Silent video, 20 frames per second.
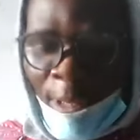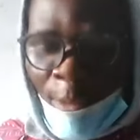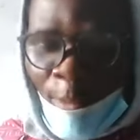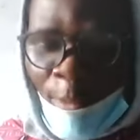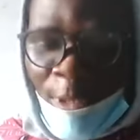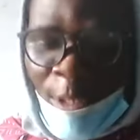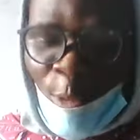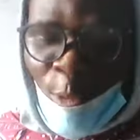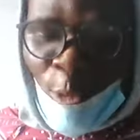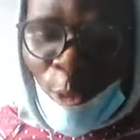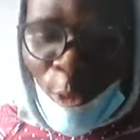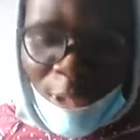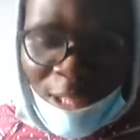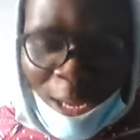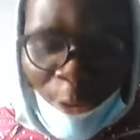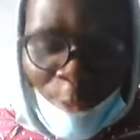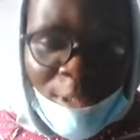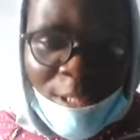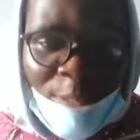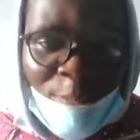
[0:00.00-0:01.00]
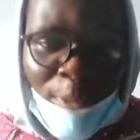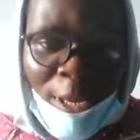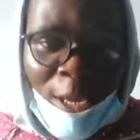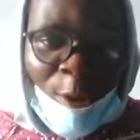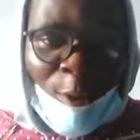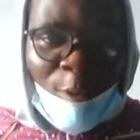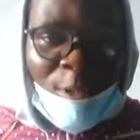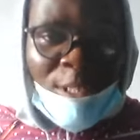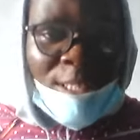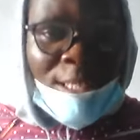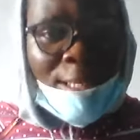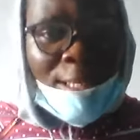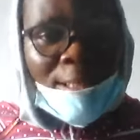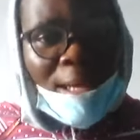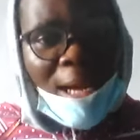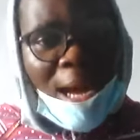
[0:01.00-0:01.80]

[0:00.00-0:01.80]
It's growth that will make us say,